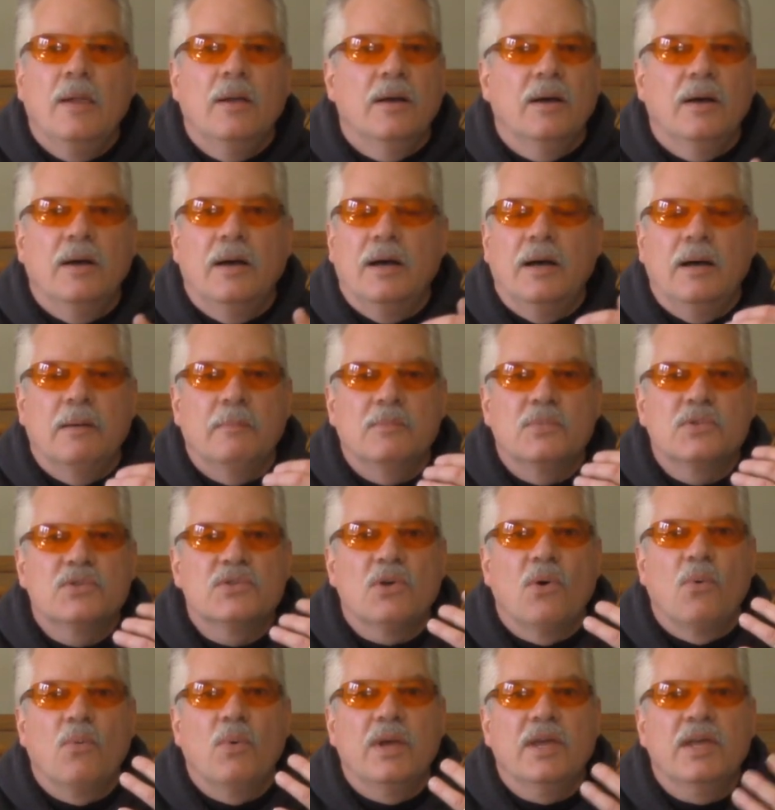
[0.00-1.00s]
um,
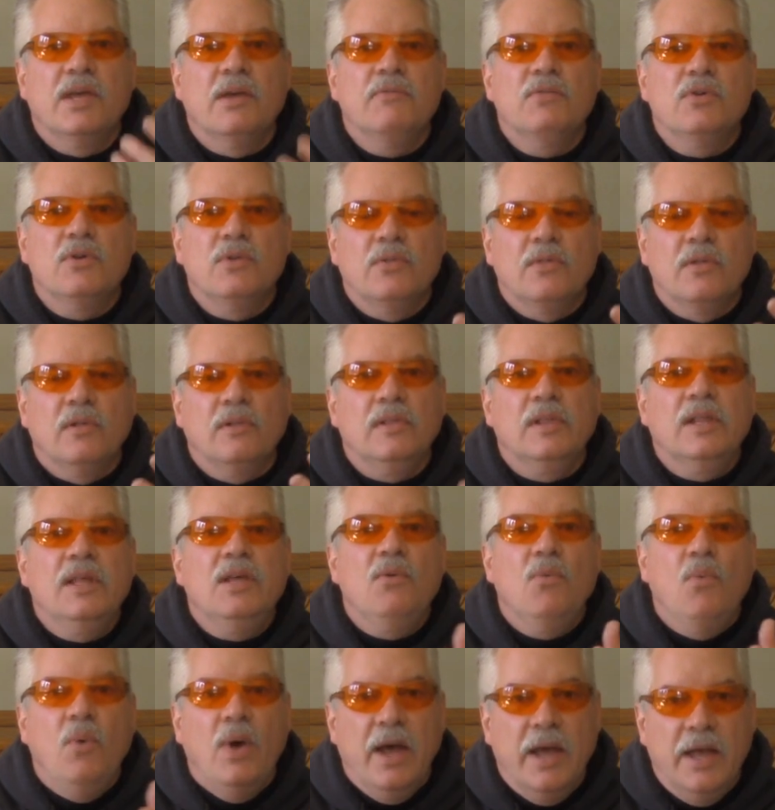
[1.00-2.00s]
so we give you the
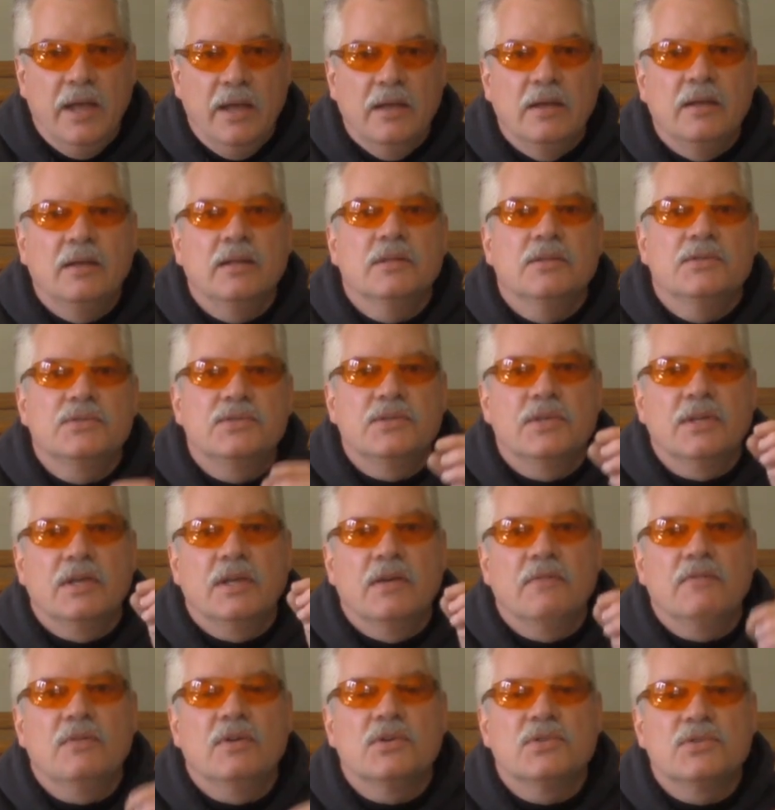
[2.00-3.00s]
leeway to
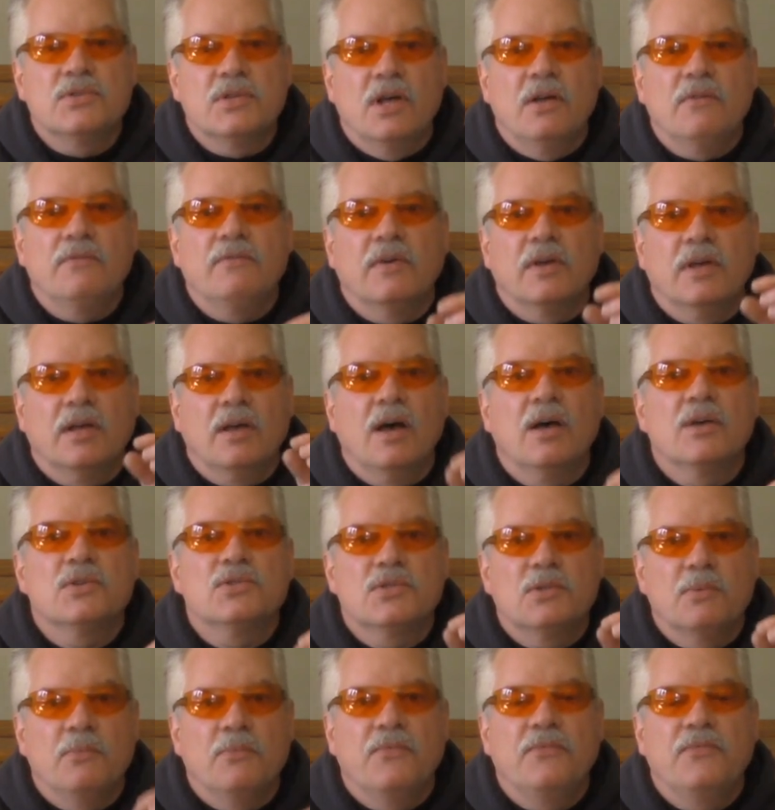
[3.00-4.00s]
give yourself a
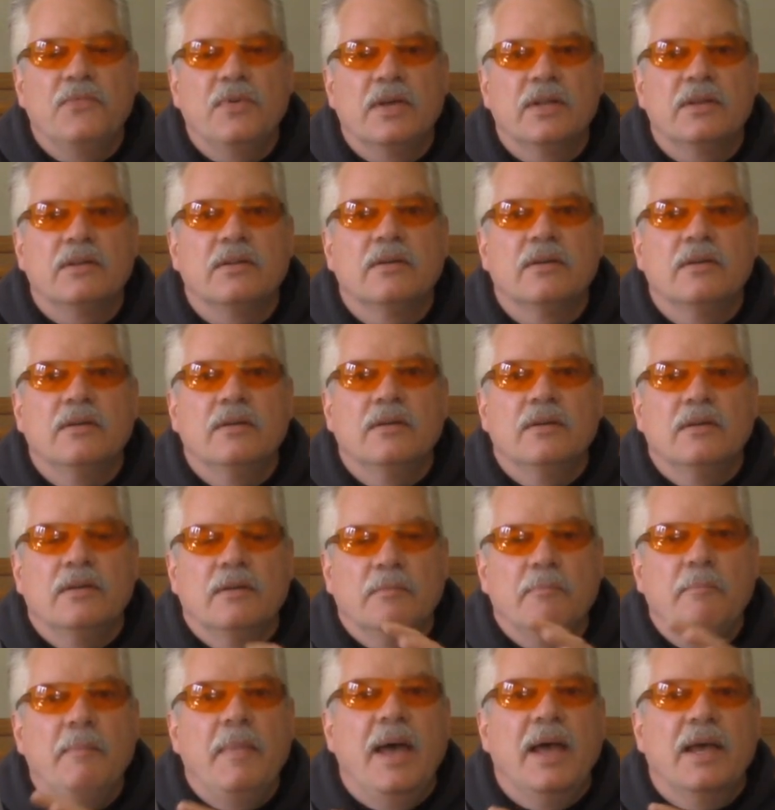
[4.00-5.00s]
custom fit
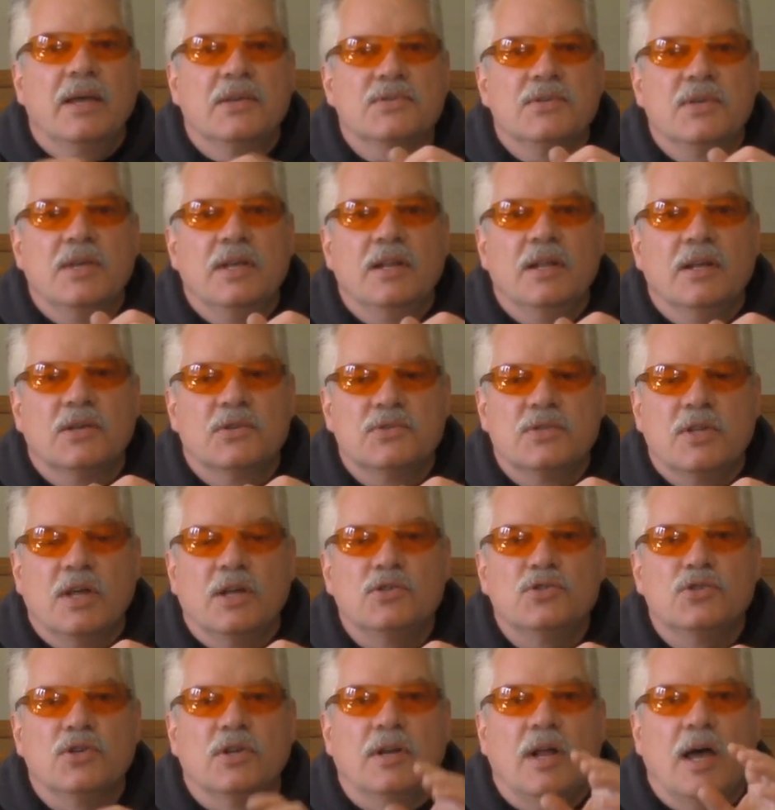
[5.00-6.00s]
magazine
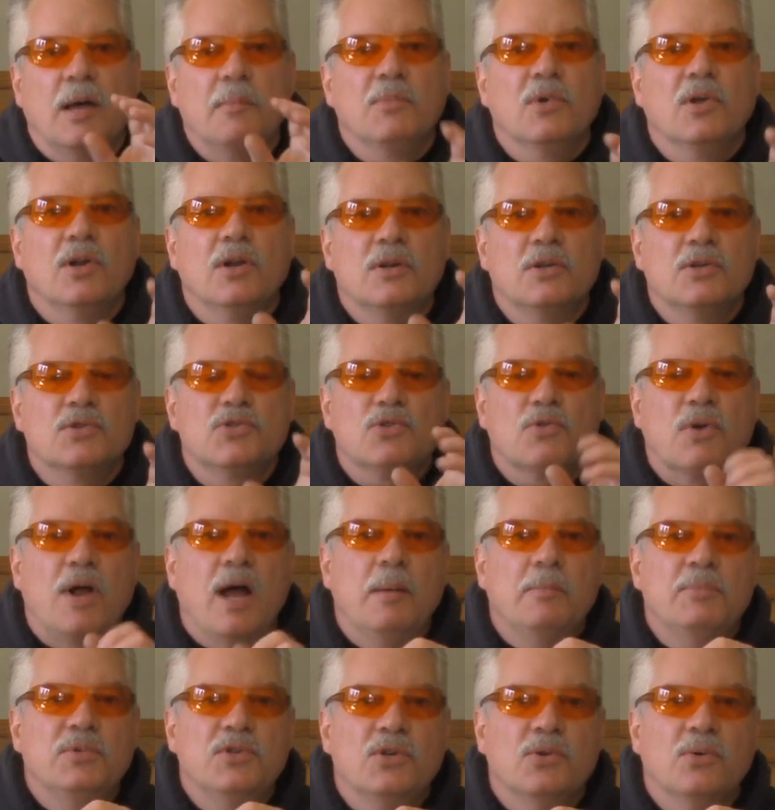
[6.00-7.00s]
extension. I'm going to
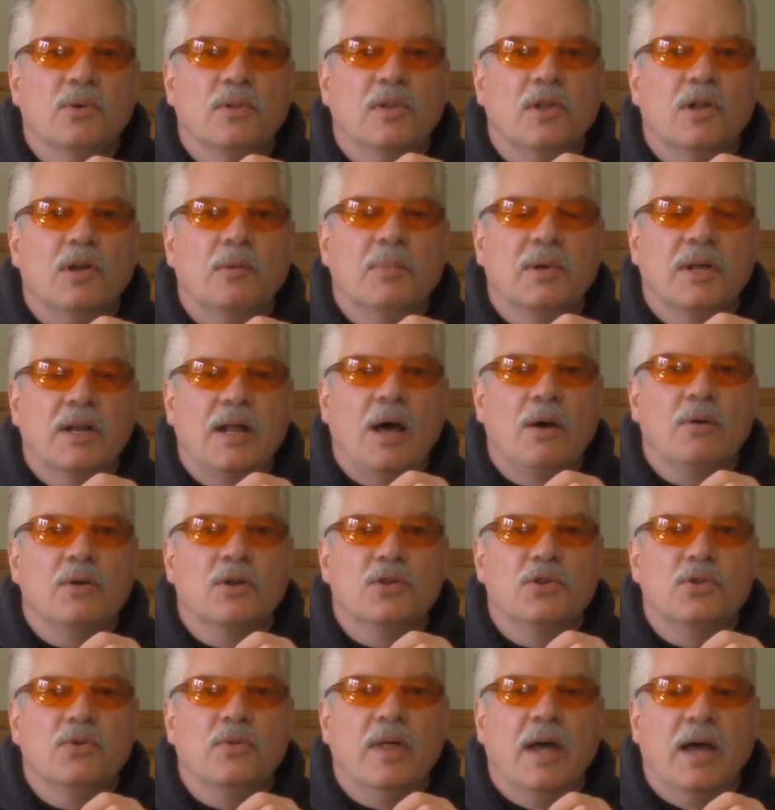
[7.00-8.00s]
describe to you a little bit how
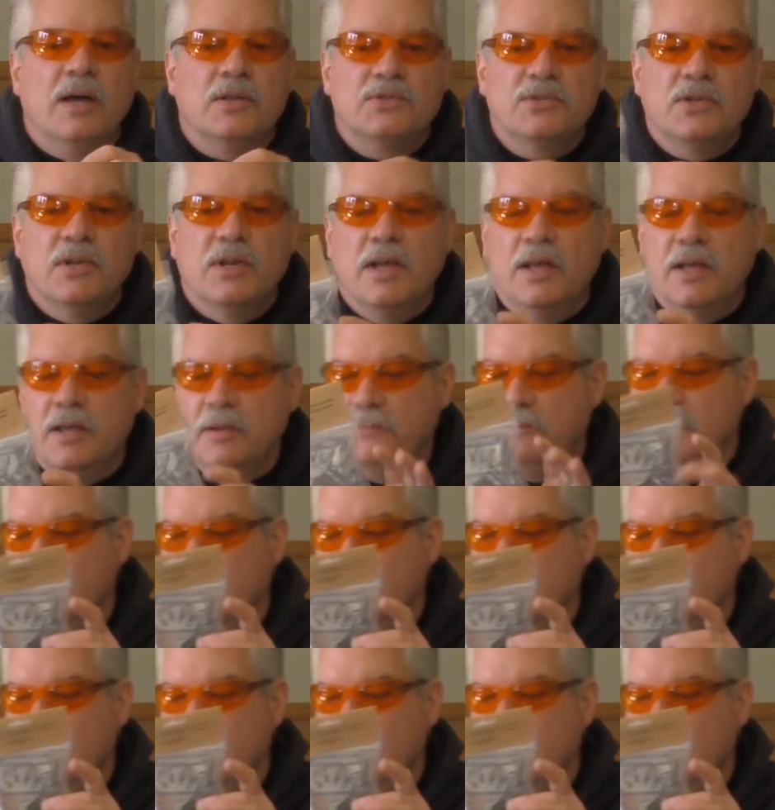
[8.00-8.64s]
to do that today.